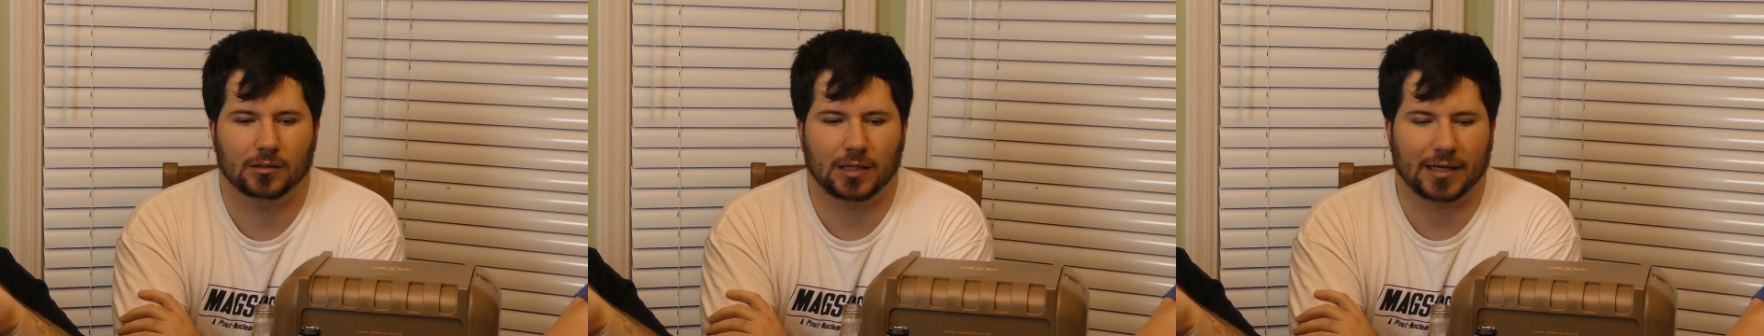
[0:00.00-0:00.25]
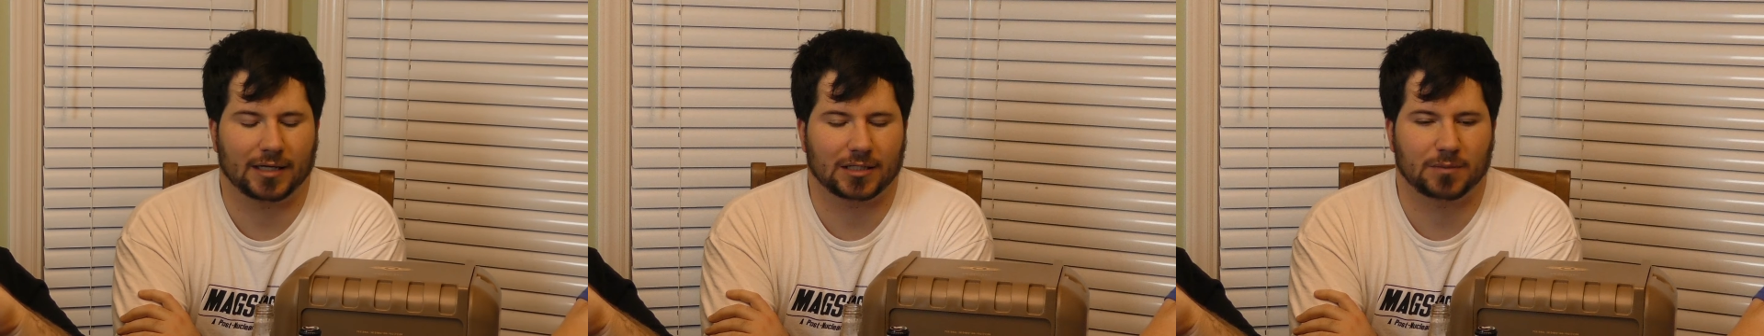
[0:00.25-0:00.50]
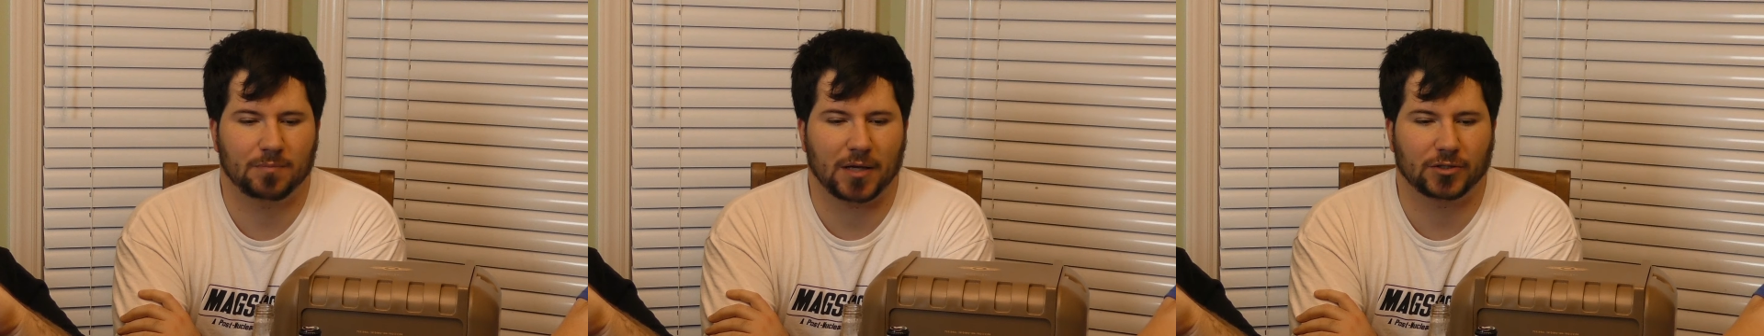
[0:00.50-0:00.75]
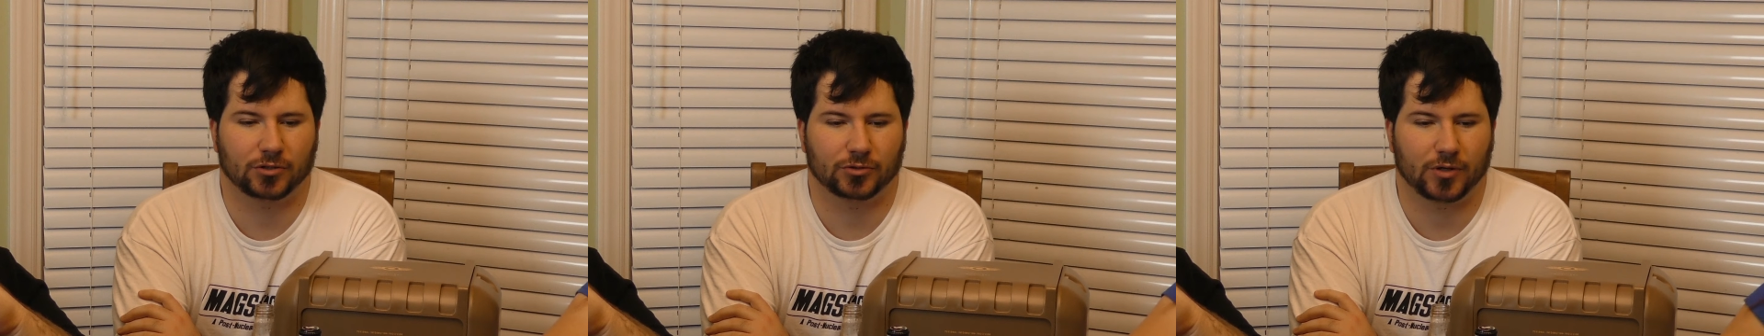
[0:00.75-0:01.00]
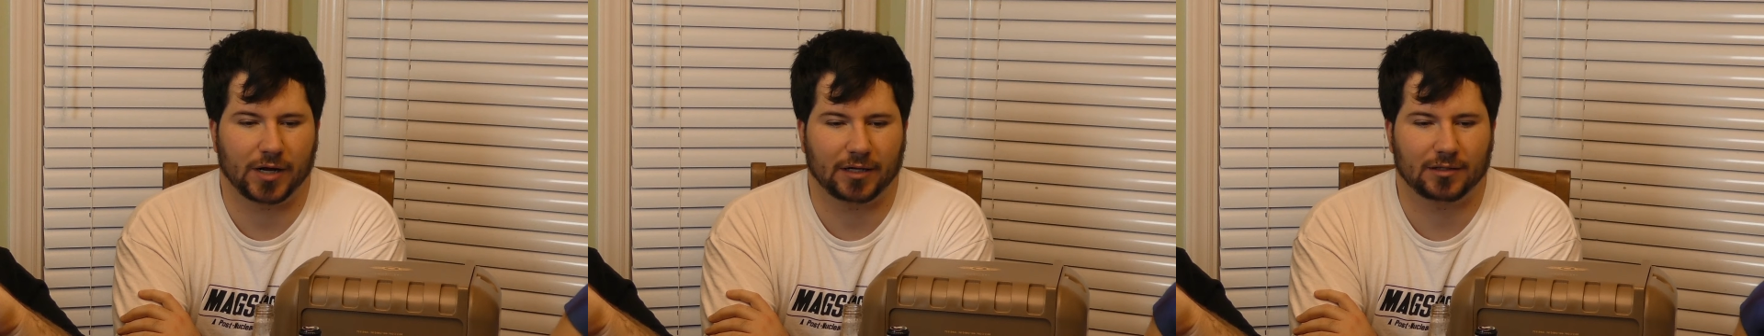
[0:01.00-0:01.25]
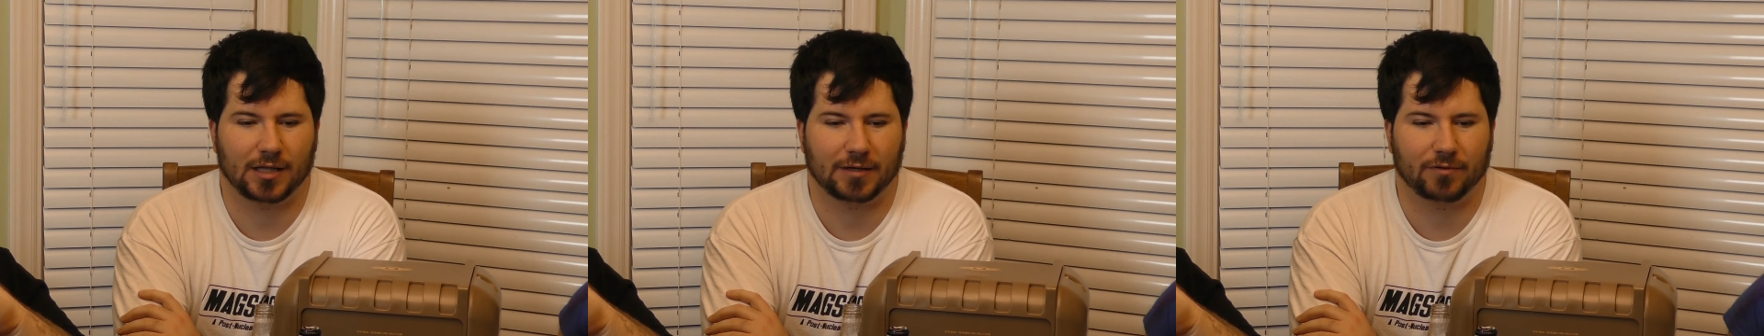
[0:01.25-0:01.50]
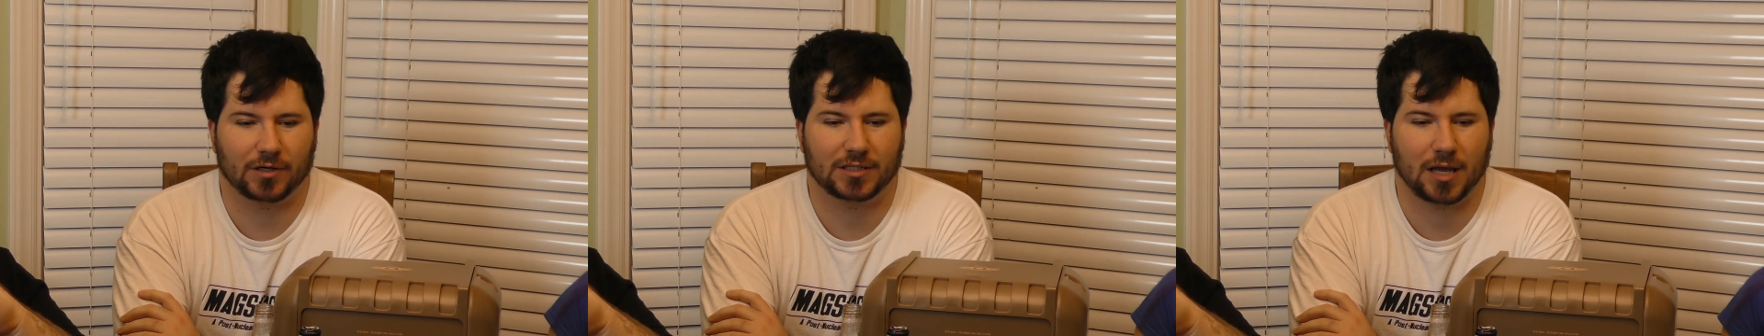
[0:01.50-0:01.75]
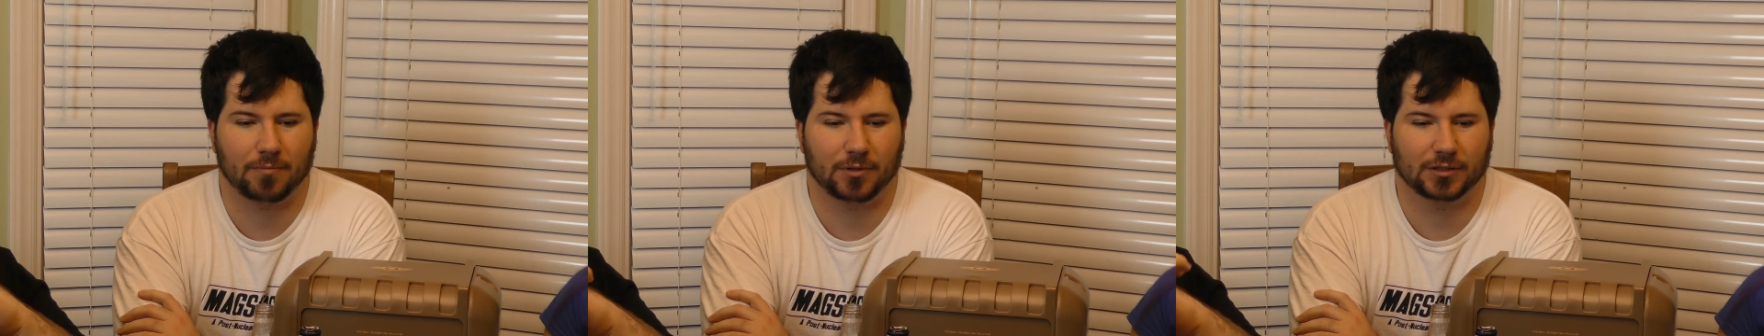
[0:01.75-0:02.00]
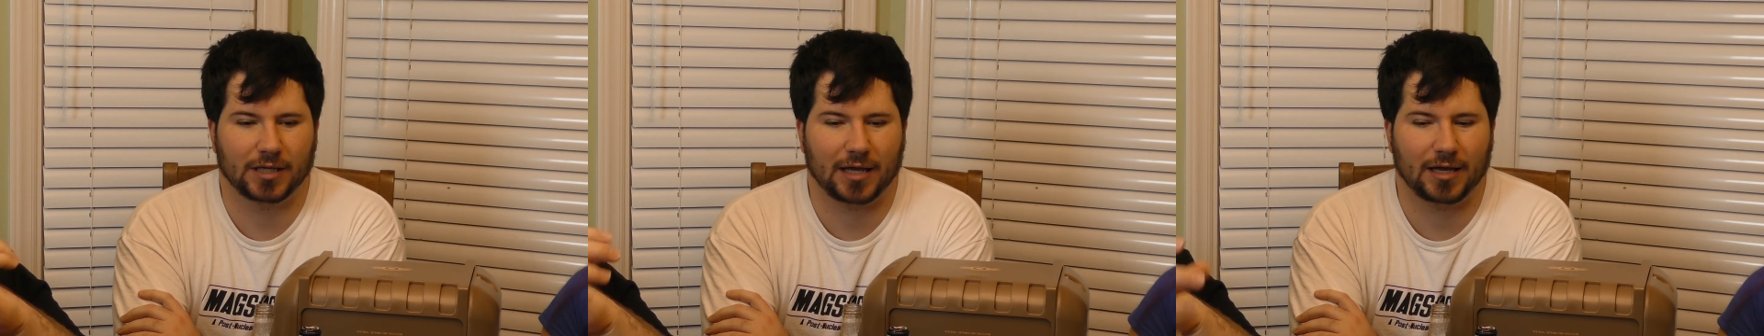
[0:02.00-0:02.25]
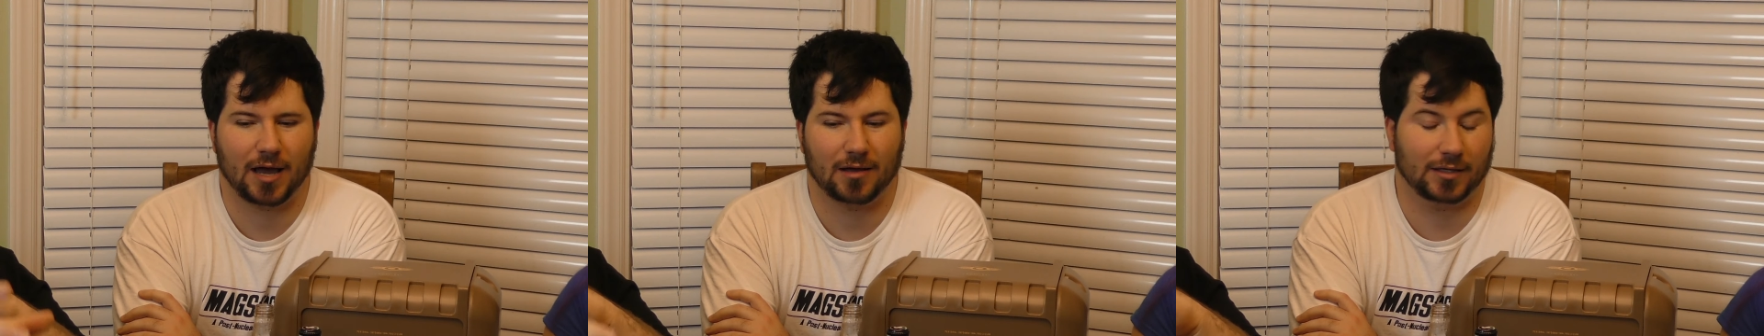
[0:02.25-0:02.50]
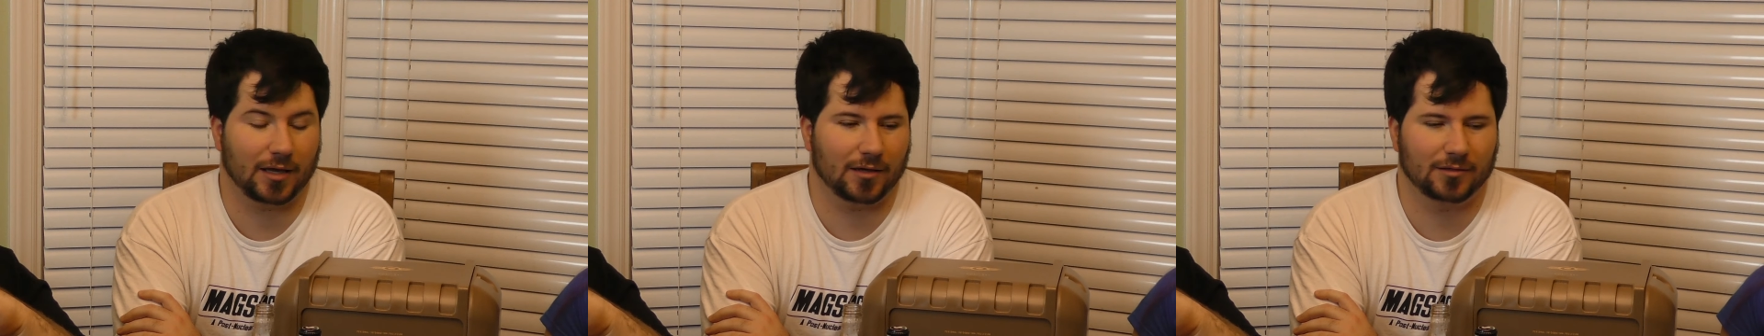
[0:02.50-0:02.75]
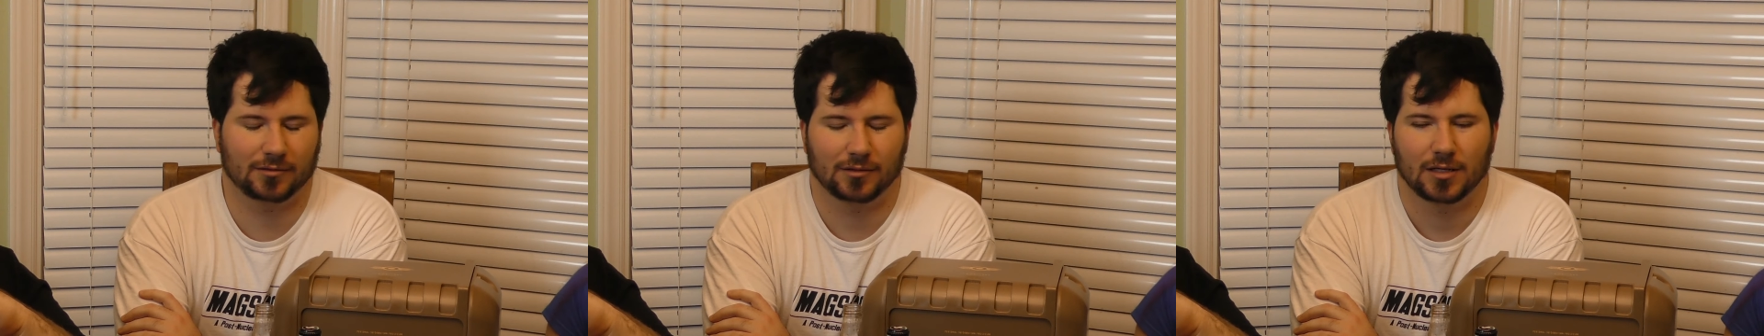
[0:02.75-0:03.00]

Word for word: like a special drink. Like Minnesota. for example, they have yeah,